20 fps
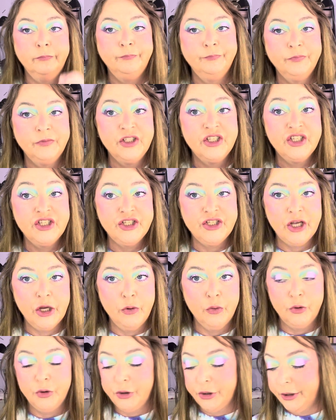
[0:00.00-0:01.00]
So
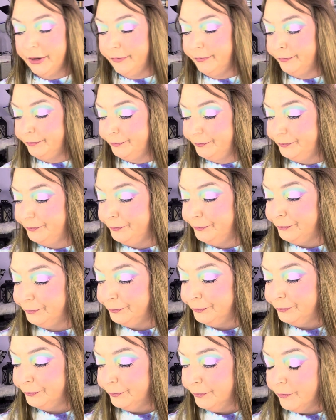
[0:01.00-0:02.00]
good.
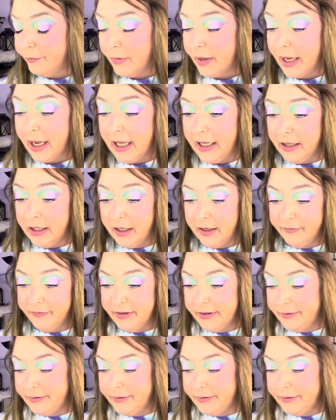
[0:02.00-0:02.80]
I love it.